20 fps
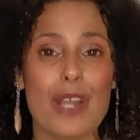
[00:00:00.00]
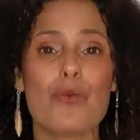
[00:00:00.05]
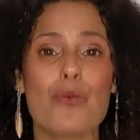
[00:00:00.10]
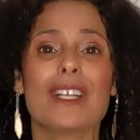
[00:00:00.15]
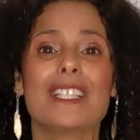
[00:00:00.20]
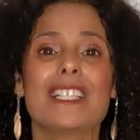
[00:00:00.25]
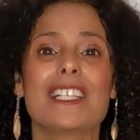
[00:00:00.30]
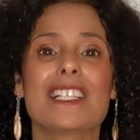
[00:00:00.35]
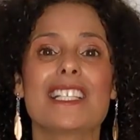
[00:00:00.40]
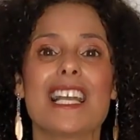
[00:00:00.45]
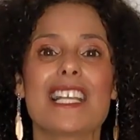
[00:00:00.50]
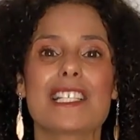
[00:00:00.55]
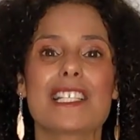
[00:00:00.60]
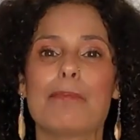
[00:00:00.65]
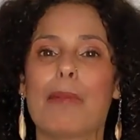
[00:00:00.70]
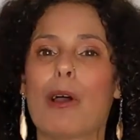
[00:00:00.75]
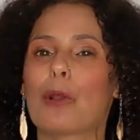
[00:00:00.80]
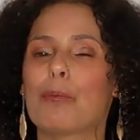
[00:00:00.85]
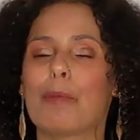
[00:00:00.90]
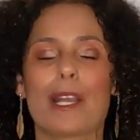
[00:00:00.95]
What is nice
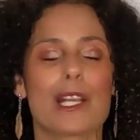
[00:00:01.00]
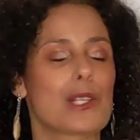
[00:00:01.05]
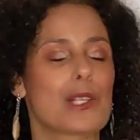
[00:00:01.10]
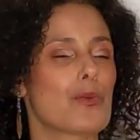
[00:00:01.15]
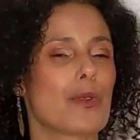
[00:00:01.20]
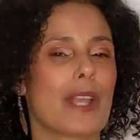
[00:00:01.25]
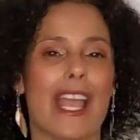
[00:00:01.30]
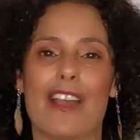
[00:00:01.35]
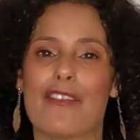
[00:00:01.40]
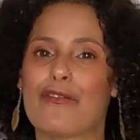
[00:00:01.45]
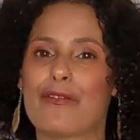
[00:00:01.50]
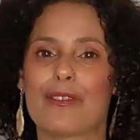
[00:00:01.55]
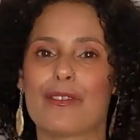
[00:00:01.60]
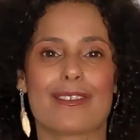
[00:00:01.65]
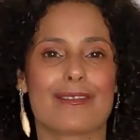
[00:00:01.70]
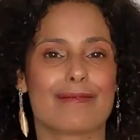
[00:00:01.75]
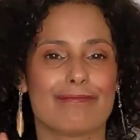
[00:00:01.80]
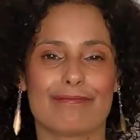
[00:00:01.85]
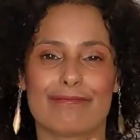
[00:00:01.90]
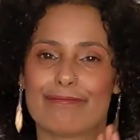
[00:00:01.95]
about bags, we have
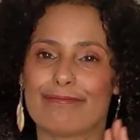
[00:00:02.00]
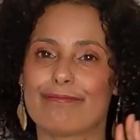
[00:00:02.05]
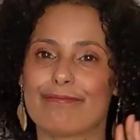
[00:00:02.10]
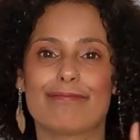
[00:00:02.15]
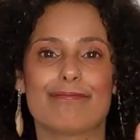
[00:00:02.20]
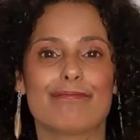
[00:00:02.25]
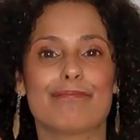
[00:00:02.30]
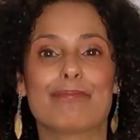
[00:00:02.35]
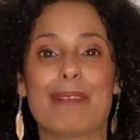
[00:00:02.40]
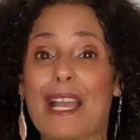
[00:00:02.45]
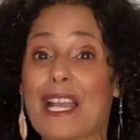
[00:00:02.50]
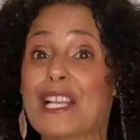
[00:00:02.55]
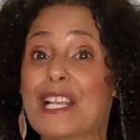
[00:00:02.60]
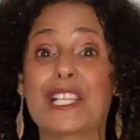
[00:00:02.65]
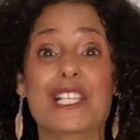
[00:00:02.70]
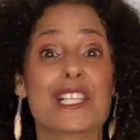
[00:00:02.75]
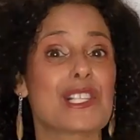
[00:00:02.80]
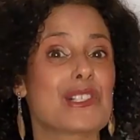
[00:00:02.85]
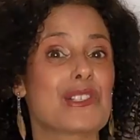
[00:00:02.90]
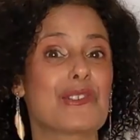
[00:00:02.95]

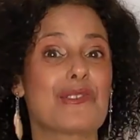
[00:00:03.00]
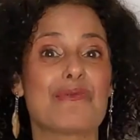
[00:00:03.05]
bags